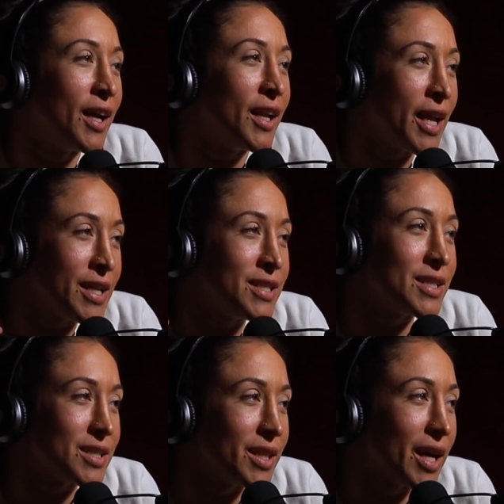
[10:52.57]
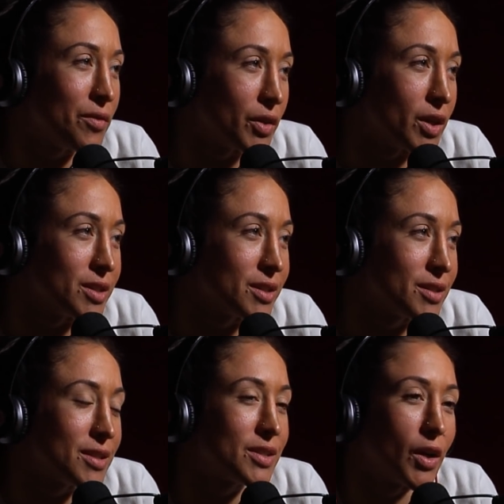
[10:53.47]
Nate Diaz did that first.
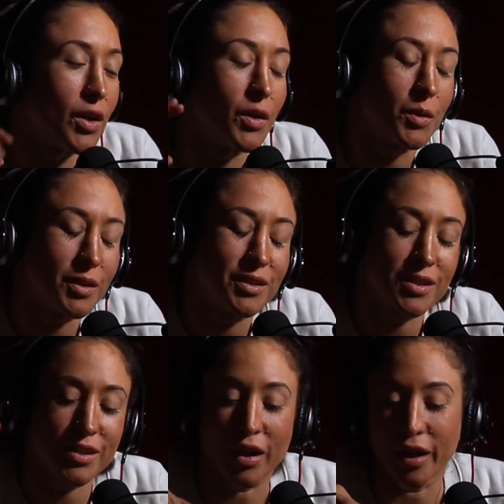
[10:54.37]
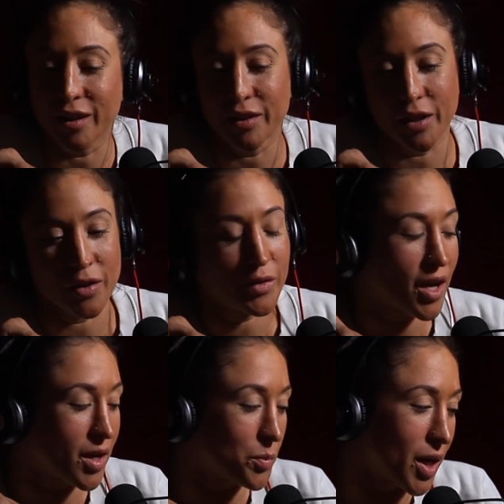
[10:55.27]
So, sorry. No,
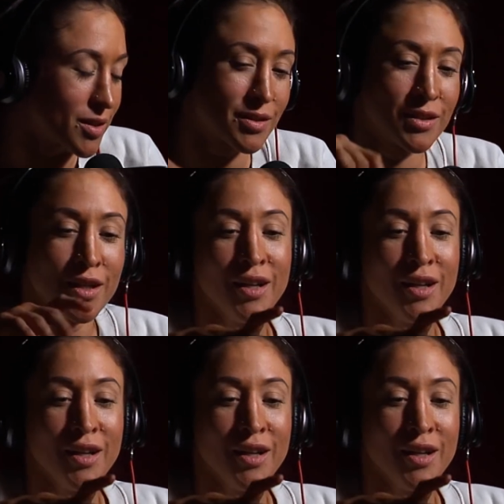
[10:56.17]
not impressed.